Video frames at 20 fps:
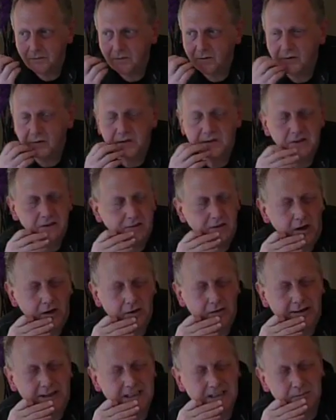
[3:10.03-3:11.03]
for sort of
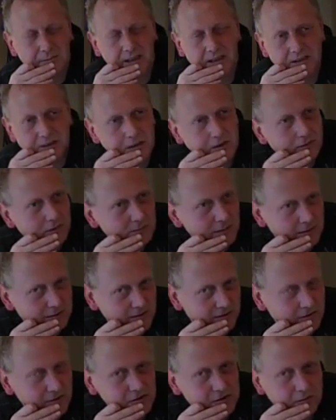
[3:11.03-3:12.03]
other aspects of it, maybe
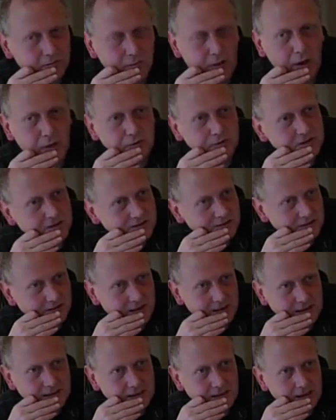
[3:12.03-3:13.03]
a few sort of posters and
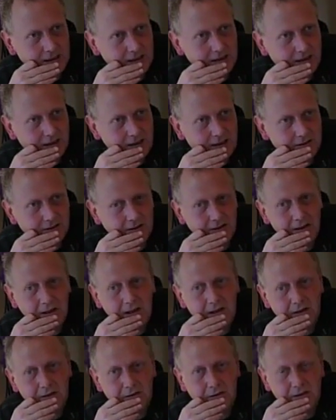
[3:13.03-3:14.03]
things like that,
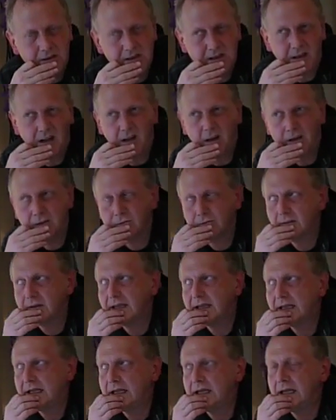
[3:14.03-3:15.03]
that aren't
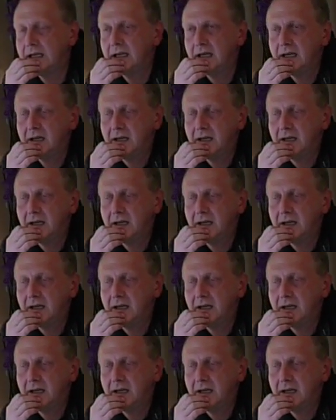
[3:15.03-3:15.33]
really